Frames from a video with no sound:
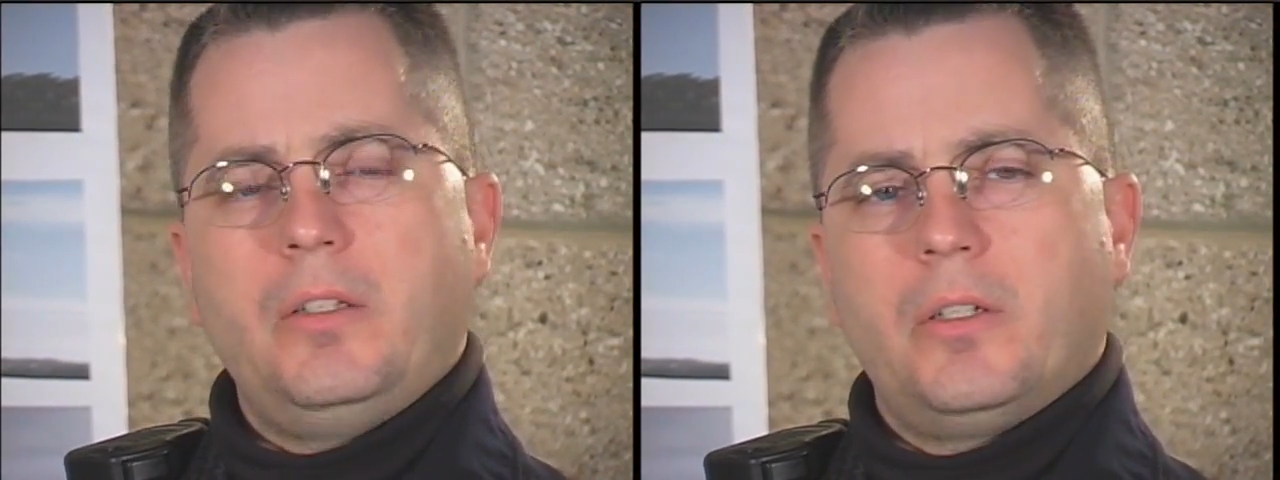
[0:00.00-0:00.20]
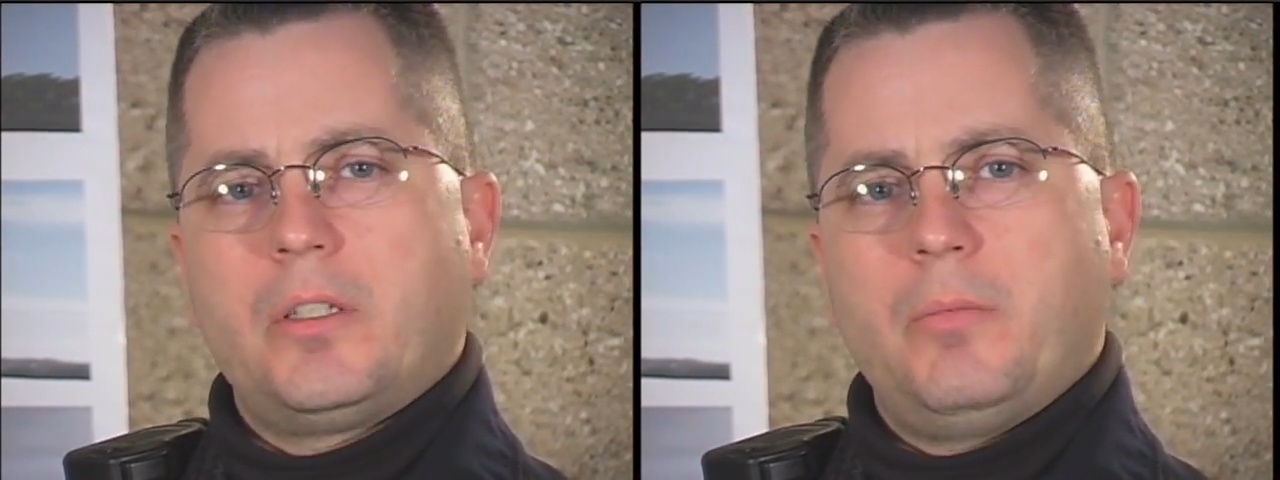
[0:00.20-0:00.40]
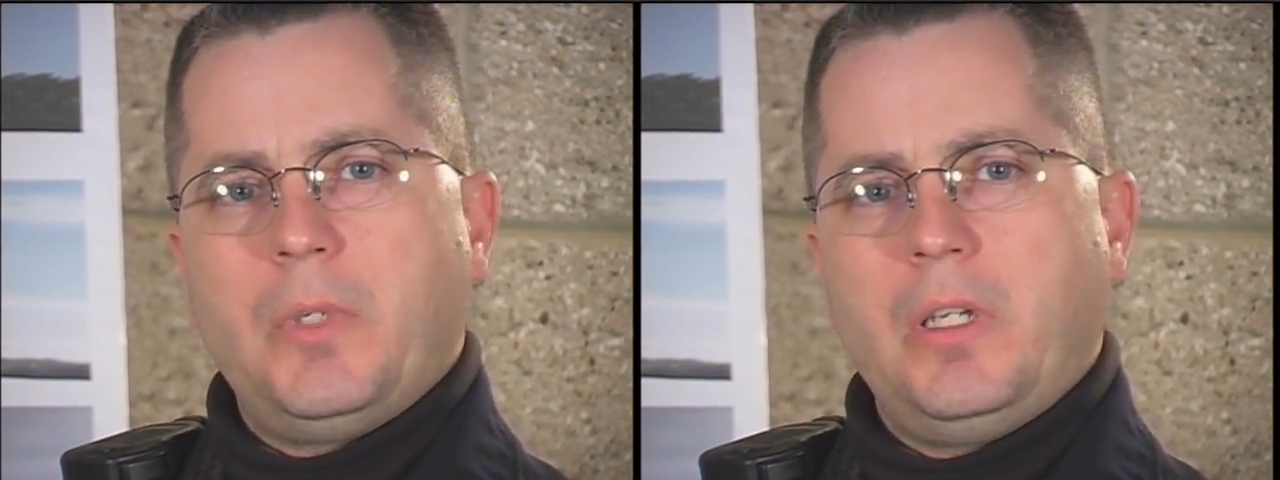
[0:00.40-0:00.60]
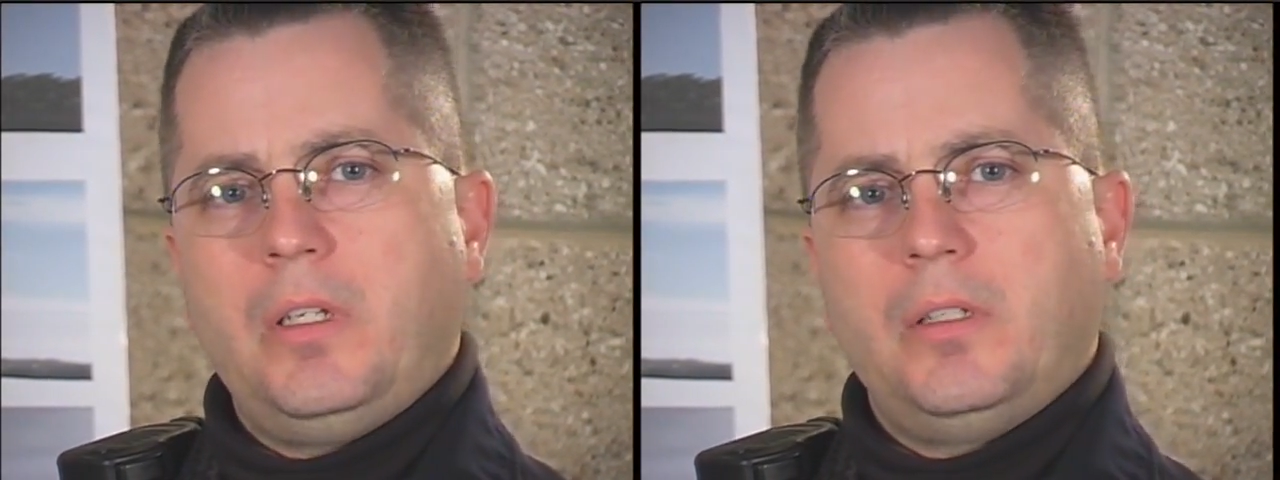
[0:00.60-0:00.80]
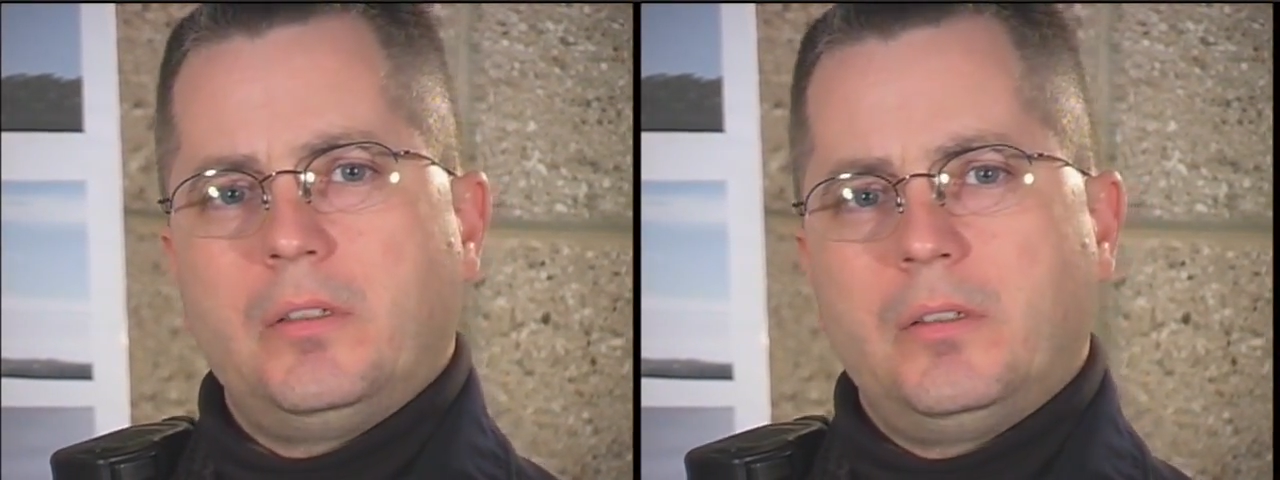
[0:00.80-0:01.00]
He looked at
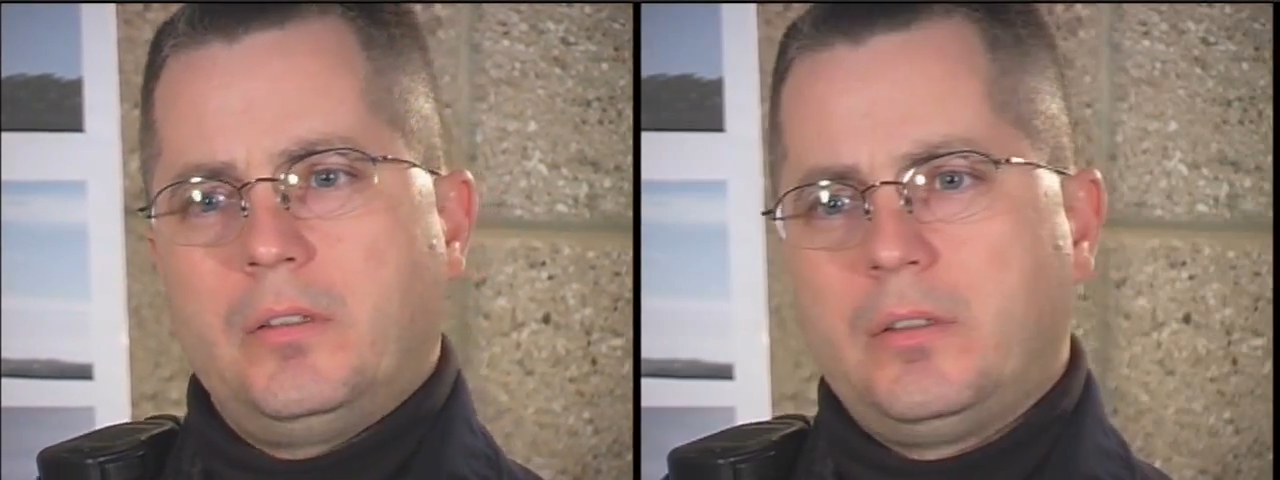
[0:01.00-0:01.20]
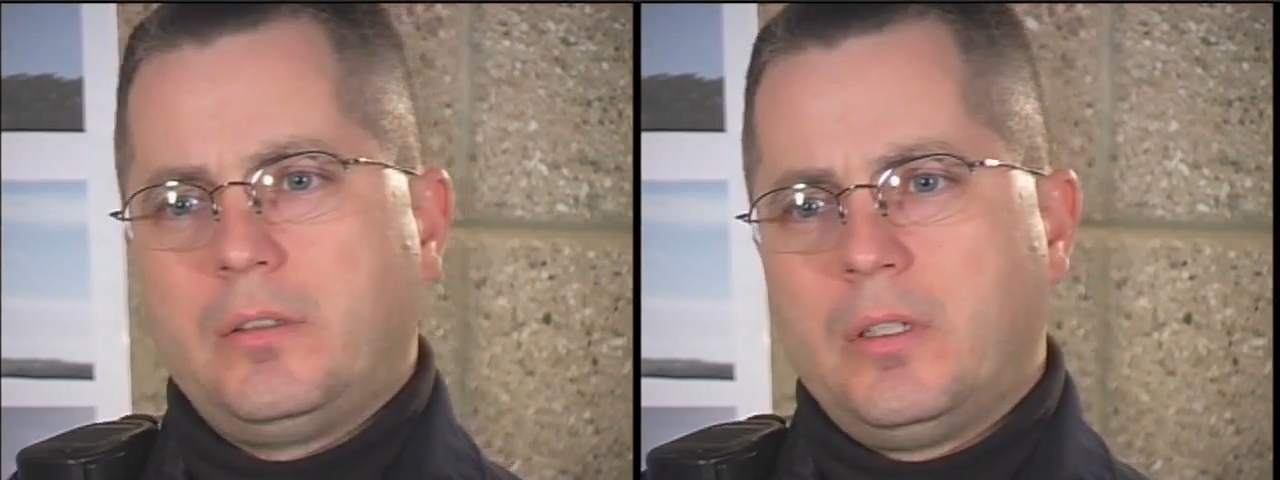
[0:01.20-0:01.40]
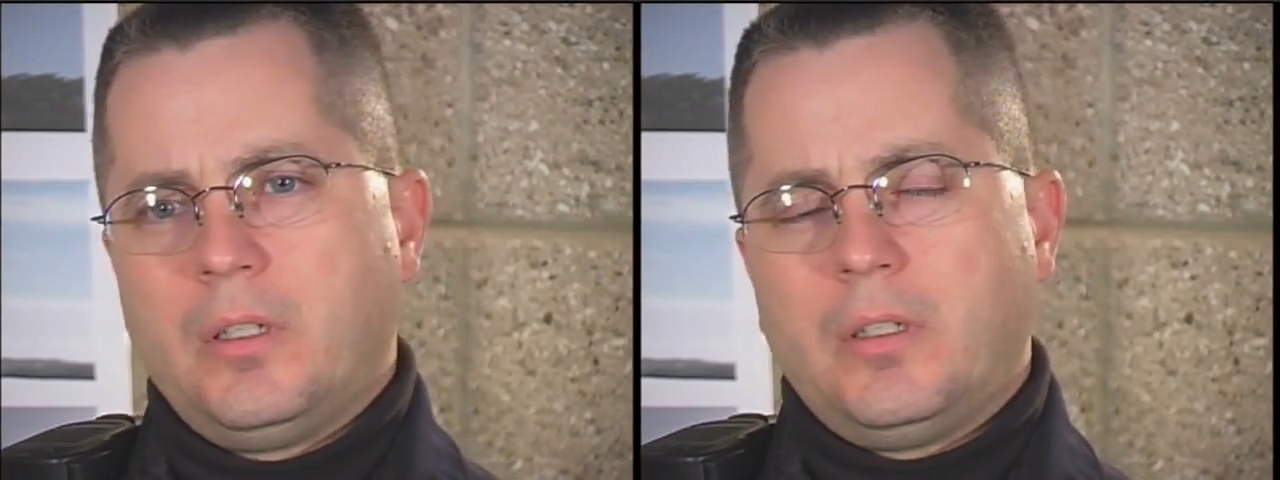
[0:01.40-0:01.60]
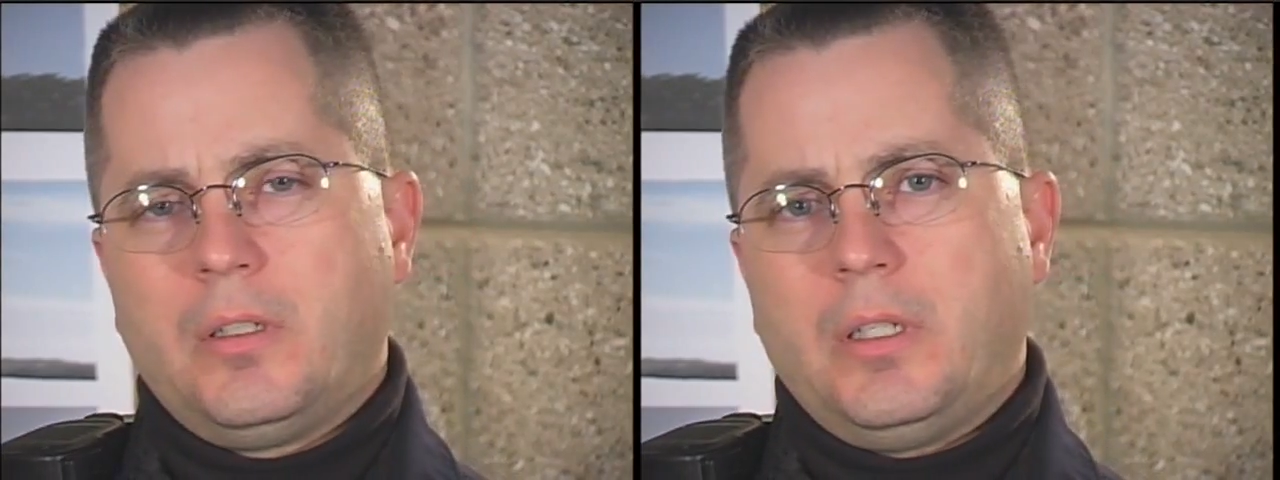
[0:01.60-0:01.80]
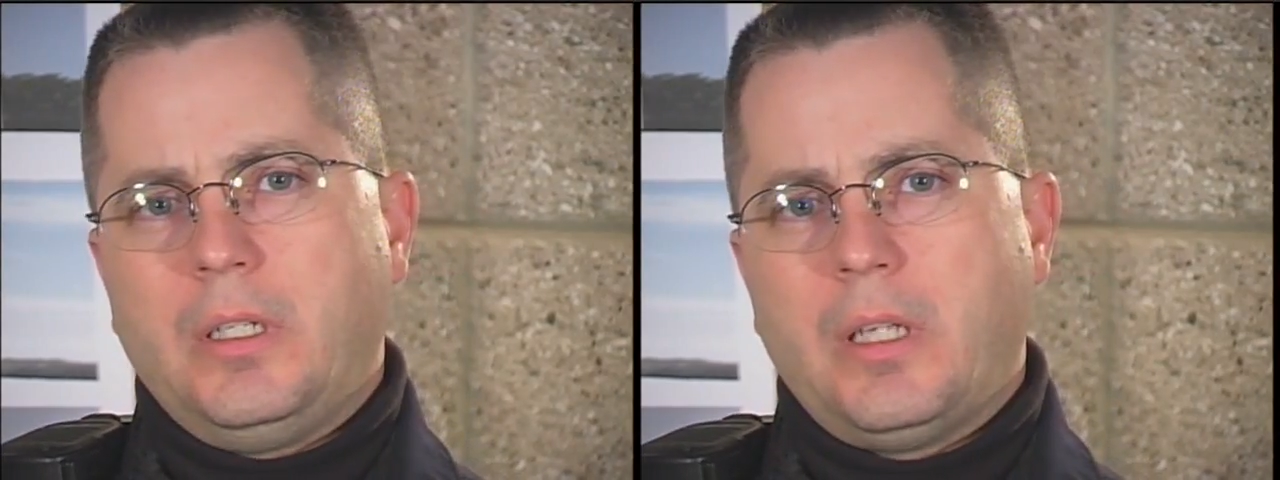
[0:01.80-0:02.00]
me, and
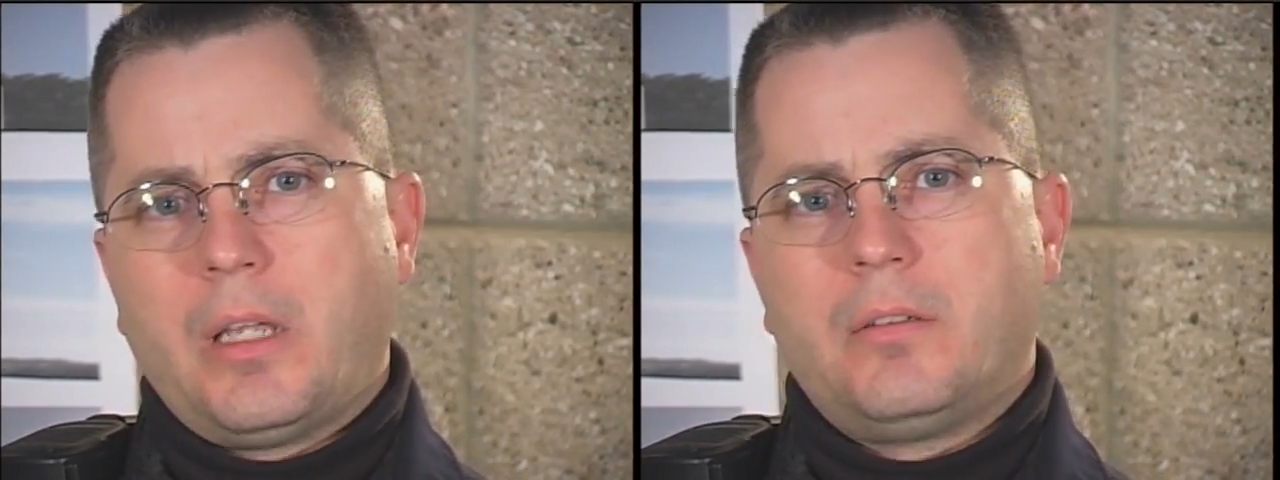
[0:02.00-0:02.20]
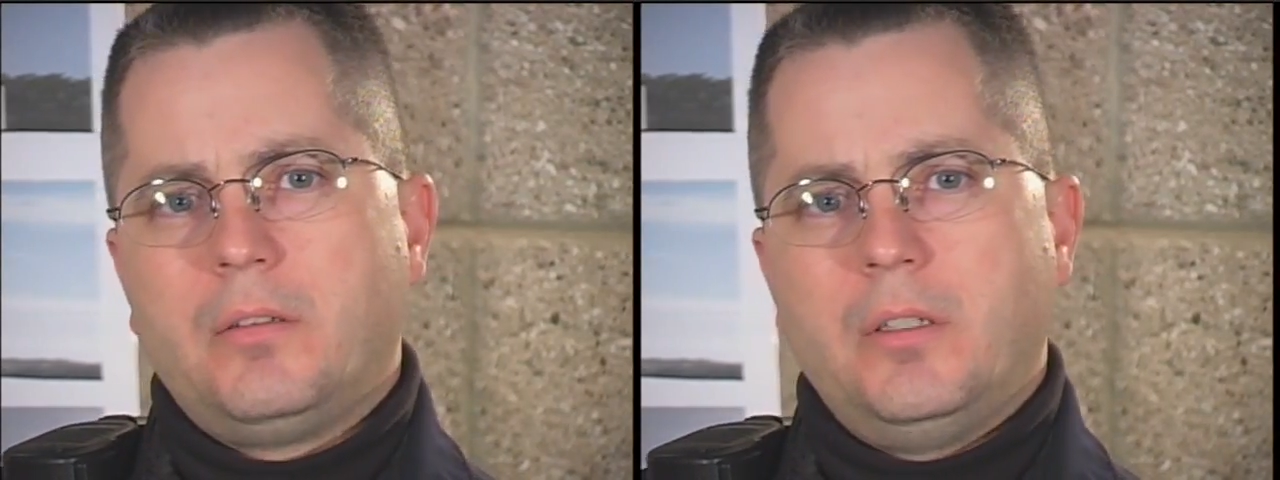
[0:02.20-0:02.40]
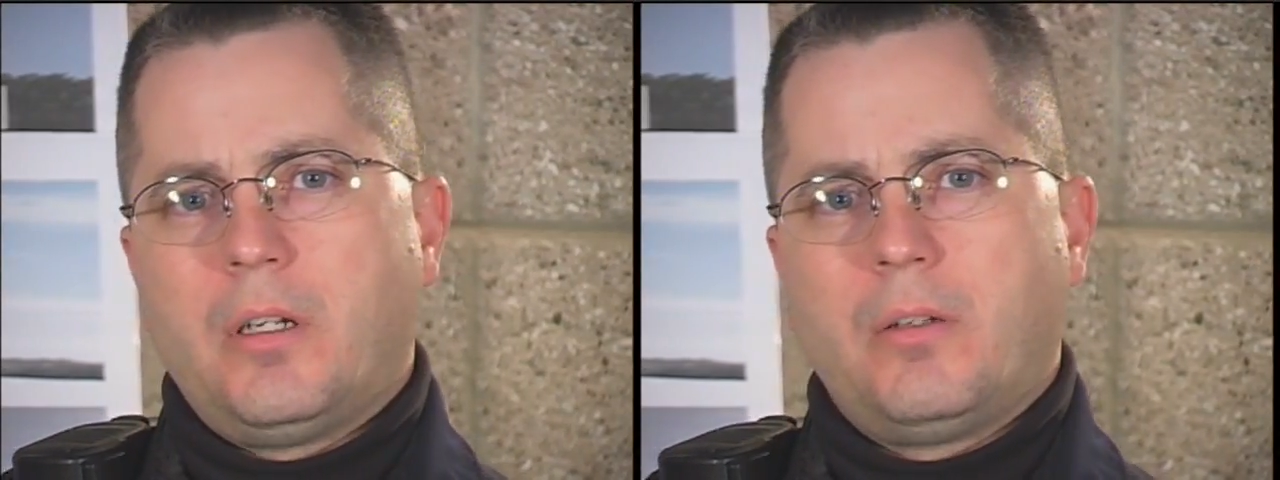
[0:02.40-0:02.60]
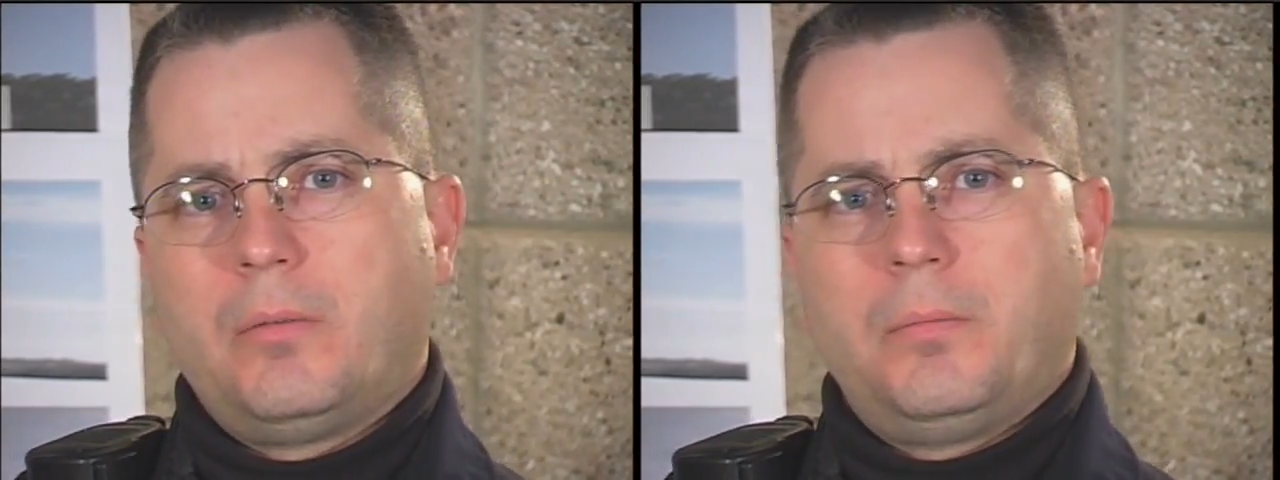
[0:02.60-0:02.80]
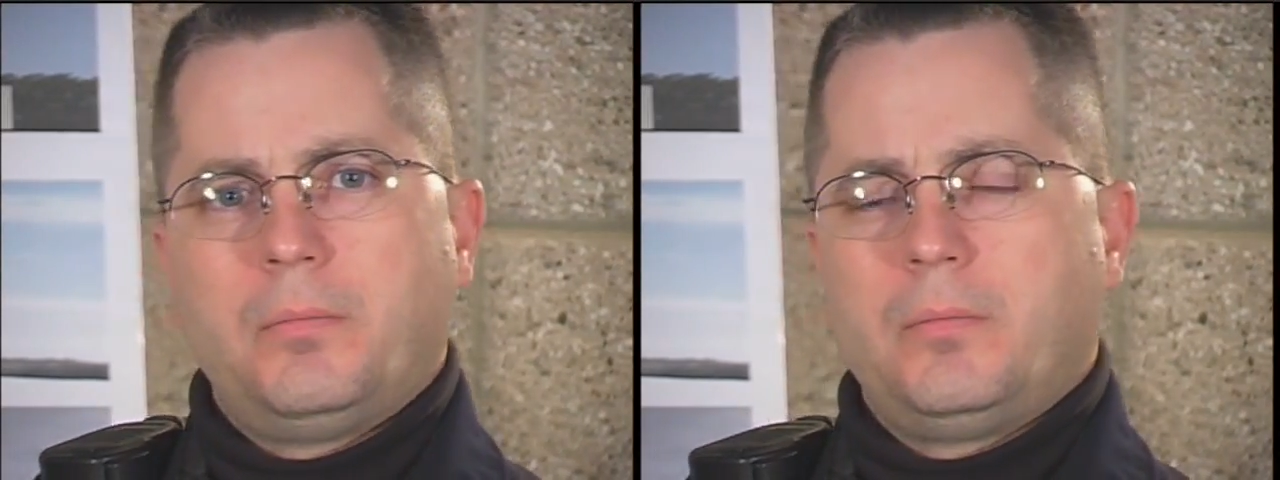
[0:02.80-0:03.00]
he had, you know,